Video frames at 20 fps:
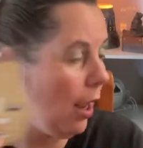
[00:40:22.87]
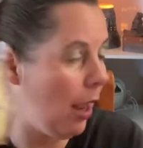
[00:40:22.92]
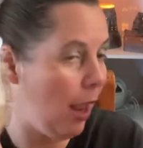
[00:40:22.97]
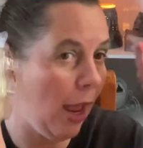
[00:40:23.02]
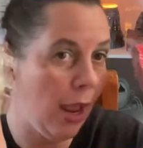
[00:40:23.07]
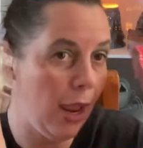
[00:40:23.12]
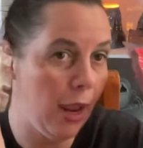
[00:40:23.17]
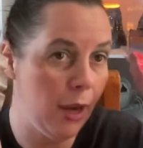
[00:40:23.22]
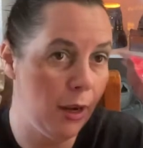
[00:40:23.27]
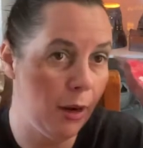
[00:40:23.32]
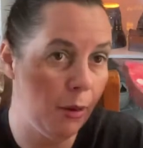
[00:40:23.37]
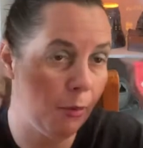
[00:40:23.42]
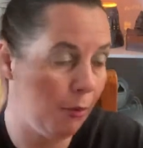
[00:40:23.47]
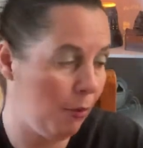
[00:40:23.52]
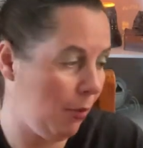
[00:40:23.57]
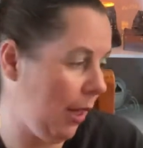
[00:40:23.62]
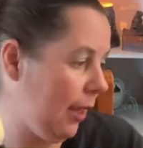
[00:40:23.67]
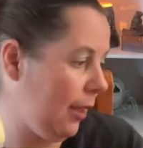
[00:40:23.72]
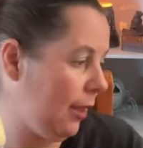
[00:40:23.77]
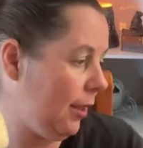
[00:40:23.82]
and
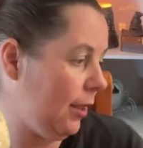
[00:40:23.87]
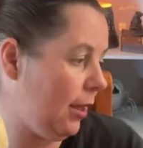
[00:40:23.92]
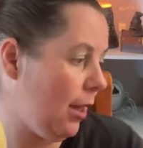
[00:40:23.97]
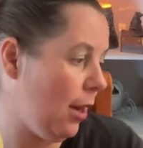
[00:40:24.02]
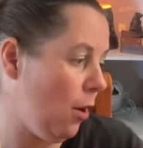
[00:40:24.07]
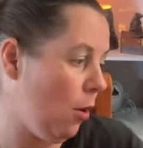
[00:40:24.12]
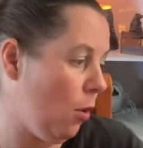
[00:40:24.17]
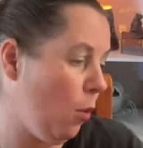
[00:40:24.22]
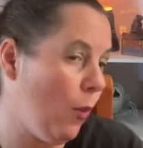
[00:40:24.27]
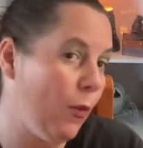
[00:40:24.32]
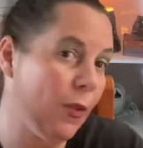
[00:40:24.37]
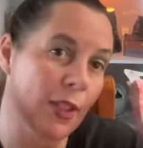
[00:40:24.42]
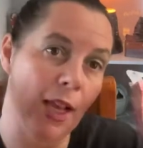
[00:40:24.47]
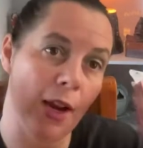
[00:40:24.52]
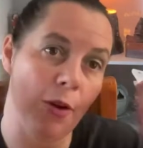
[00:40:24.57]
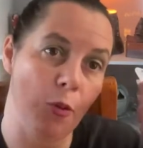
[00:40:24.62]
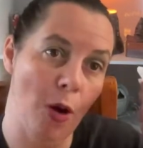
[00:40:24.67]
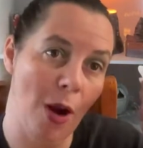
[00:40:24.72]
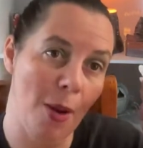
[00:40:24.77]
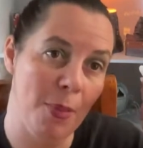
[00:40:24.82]
mixed it with
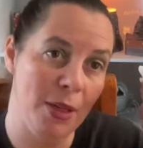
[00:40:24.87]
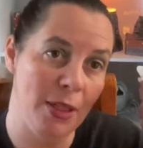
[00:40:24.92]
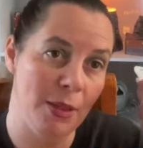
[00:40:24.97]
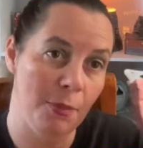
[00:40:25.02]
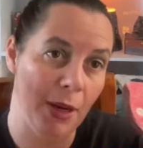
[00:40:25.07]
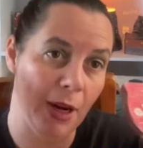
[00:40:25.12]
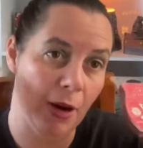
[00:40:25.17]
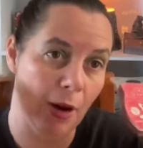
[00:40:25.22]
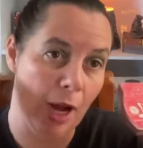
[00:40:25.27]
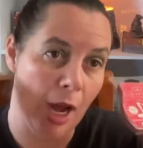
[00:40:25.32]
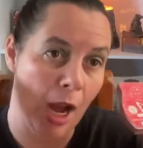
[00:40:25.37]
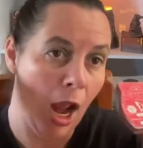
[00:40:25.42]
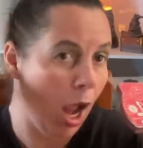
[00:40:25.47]
sun-ripened berry.